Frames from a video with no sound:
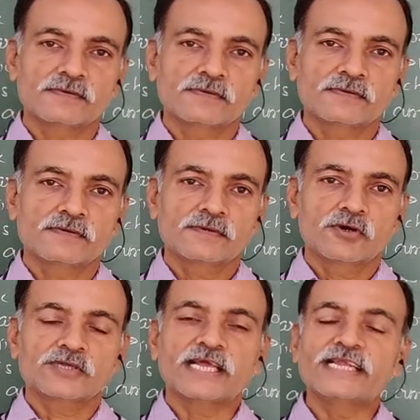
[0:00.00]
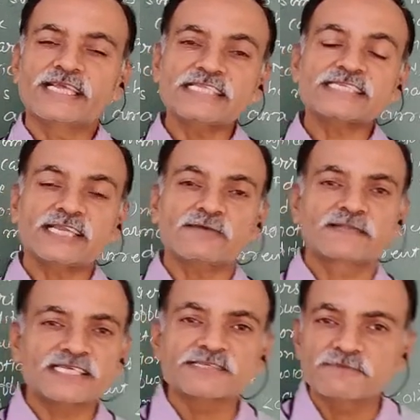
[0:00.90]
But the intensity of this
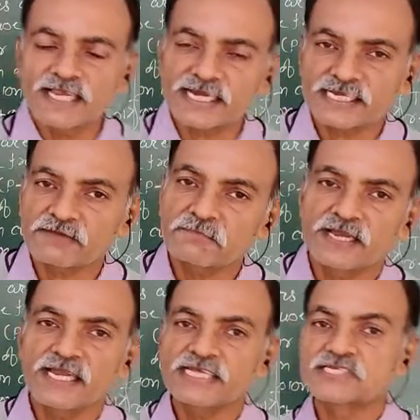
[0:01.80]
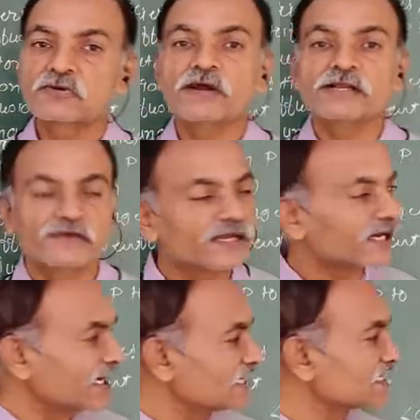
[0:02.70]
electric field is going to
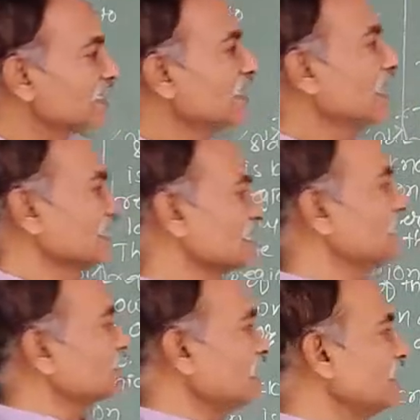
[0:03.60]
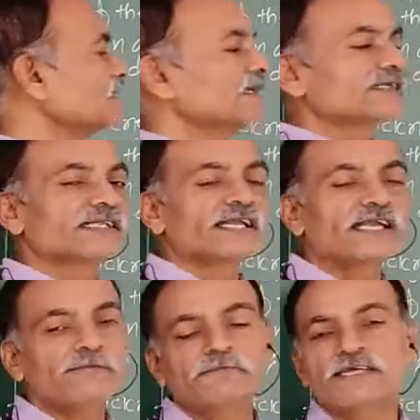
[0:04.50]
increase. As a result, the depth
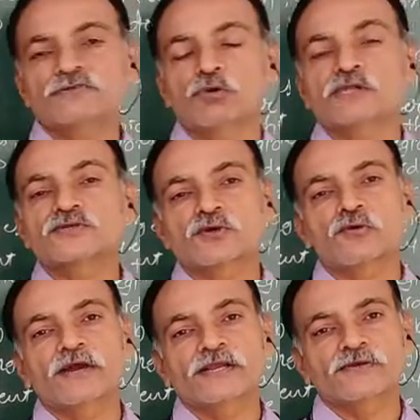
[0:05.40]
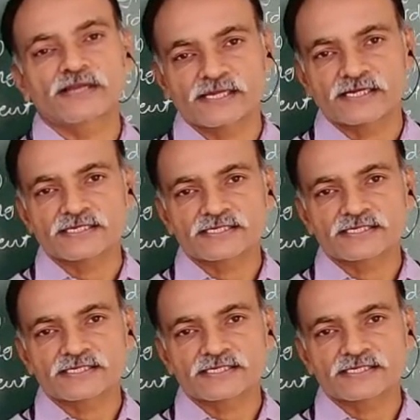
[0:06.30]
is also going to increase.